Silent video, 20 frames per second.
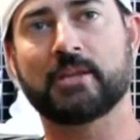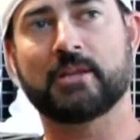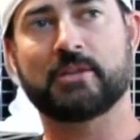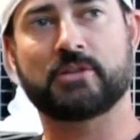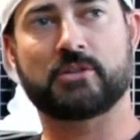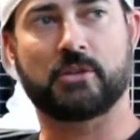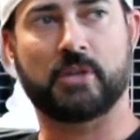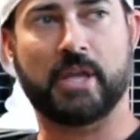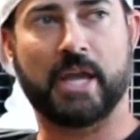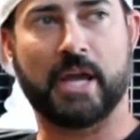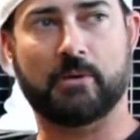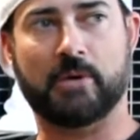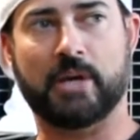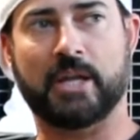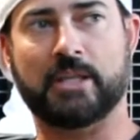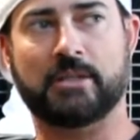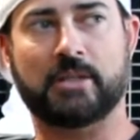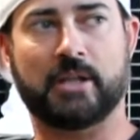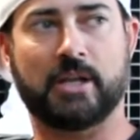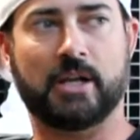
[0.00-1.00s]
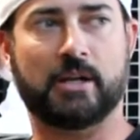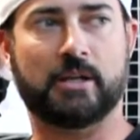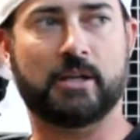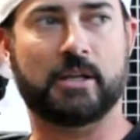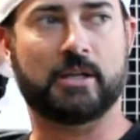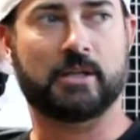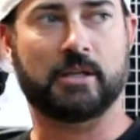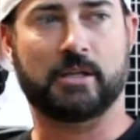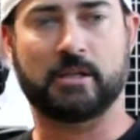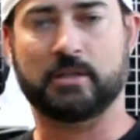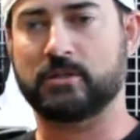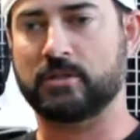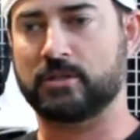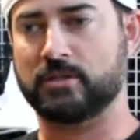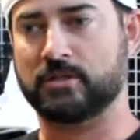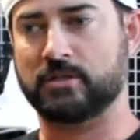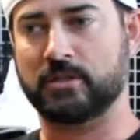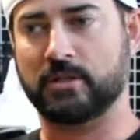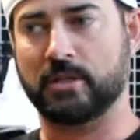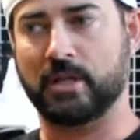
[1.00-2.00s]
So that right there, it
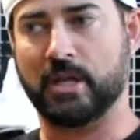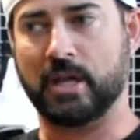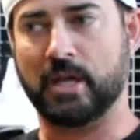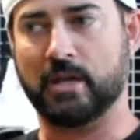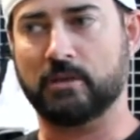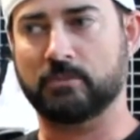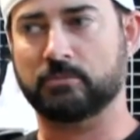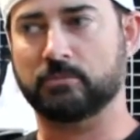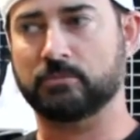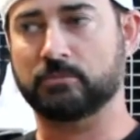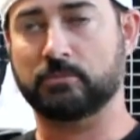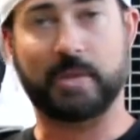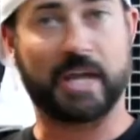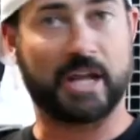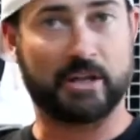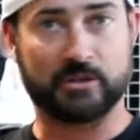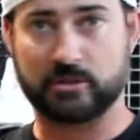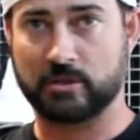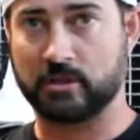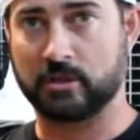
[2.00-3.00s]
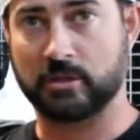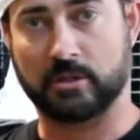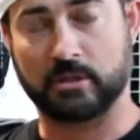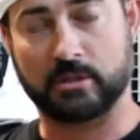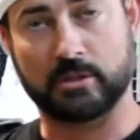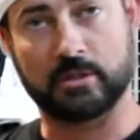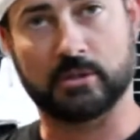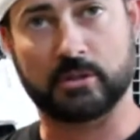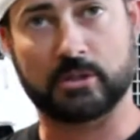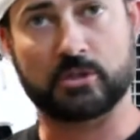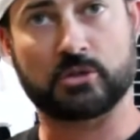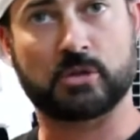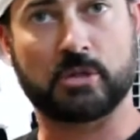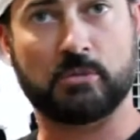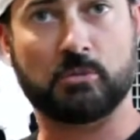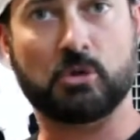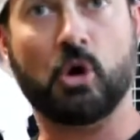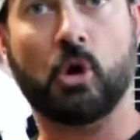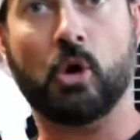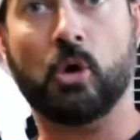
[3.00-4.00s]
just battles the
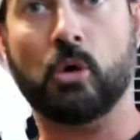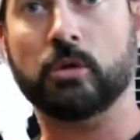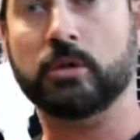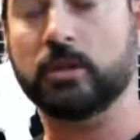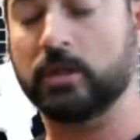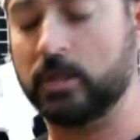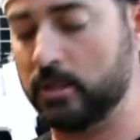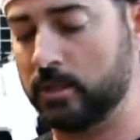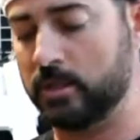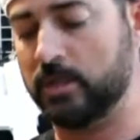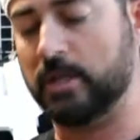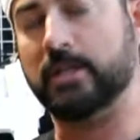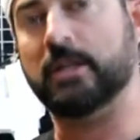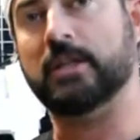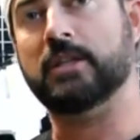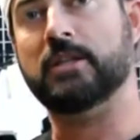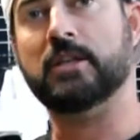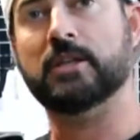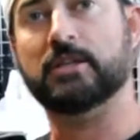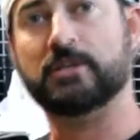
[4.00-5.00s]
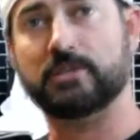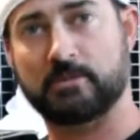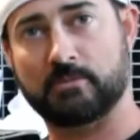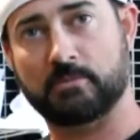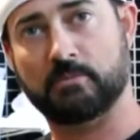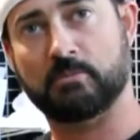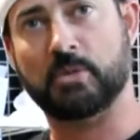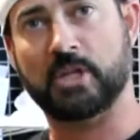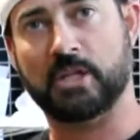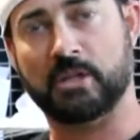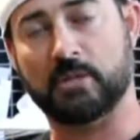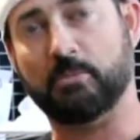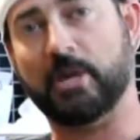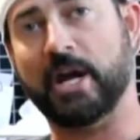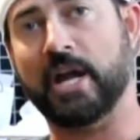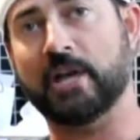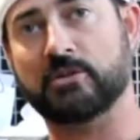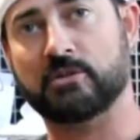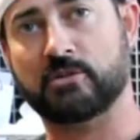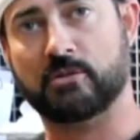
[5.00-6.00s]
extreme cold. And then this being the
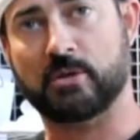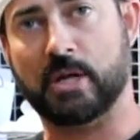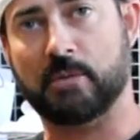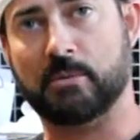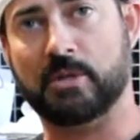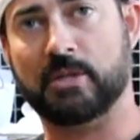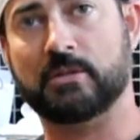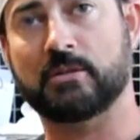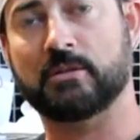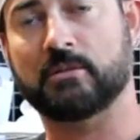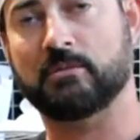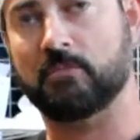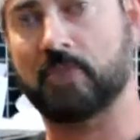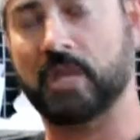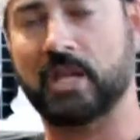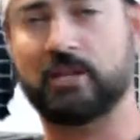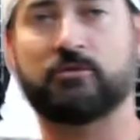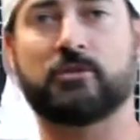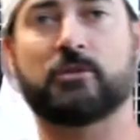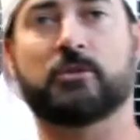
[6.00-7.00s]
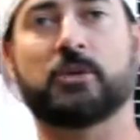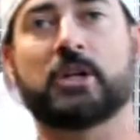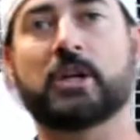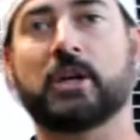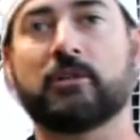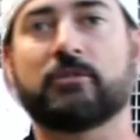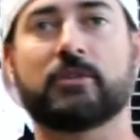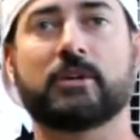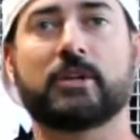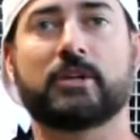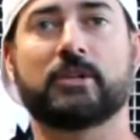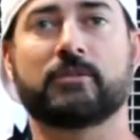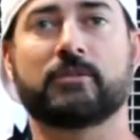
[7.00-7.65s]
bioceramic, made for recovery.